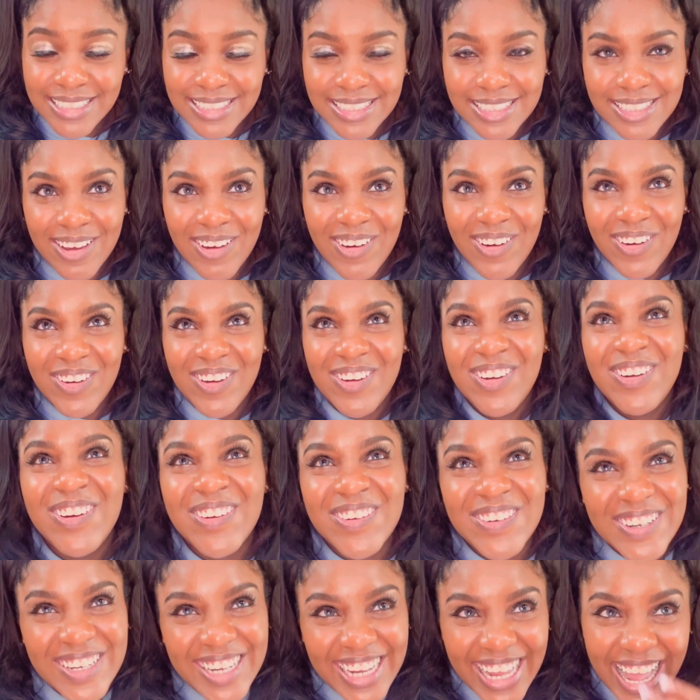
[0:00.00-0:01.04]
So
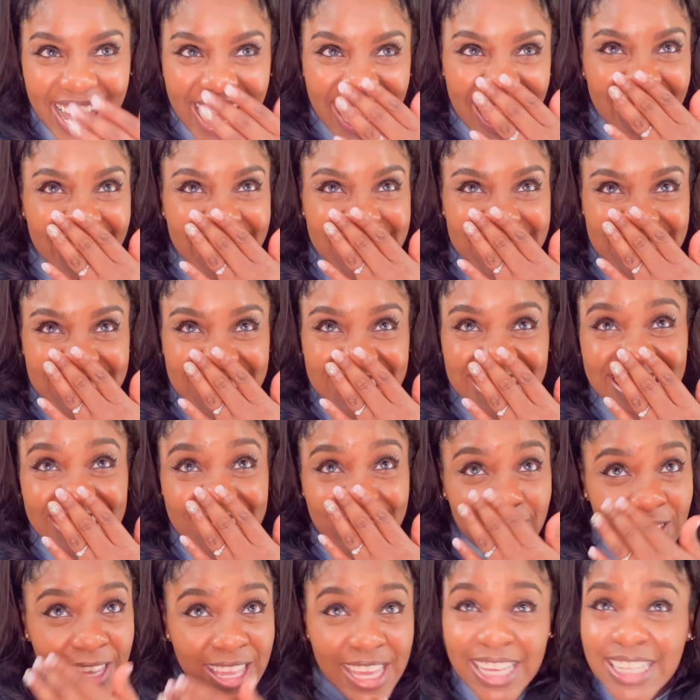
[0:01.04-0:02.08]
just
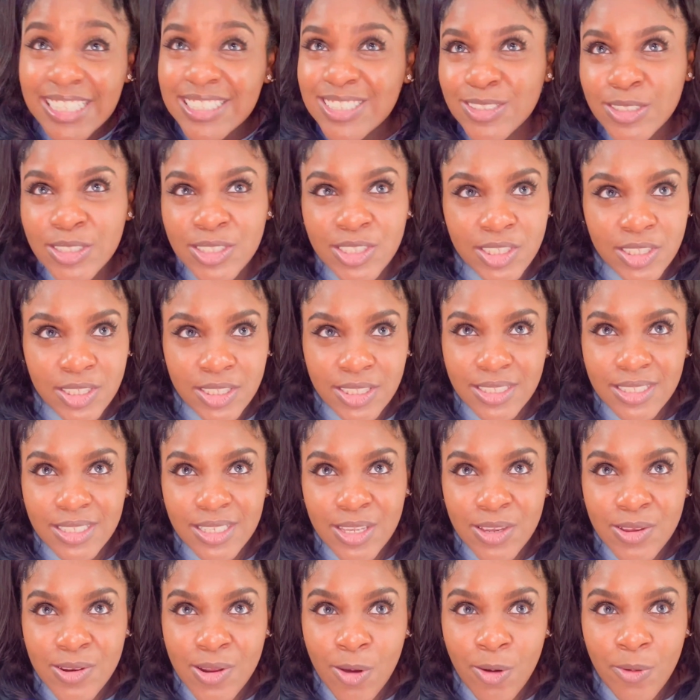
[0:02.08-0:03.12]
kids are just,
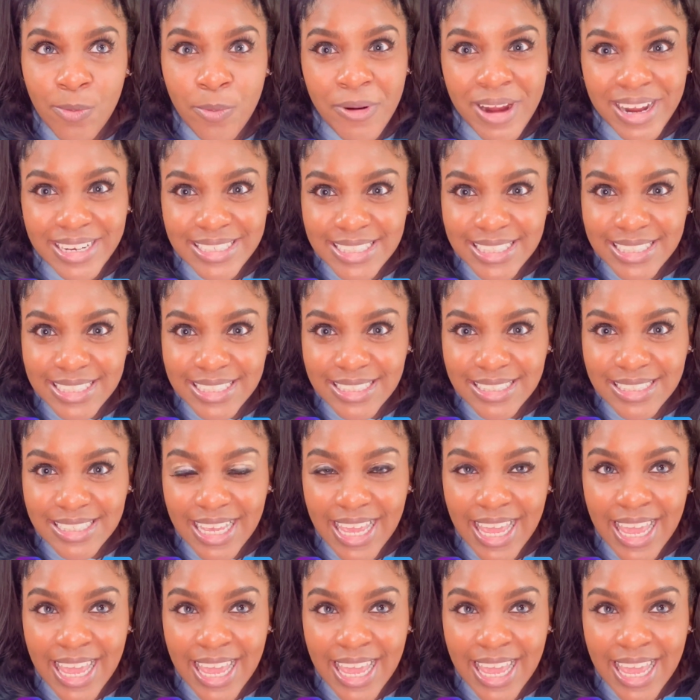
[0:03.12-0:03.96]
you know, precious,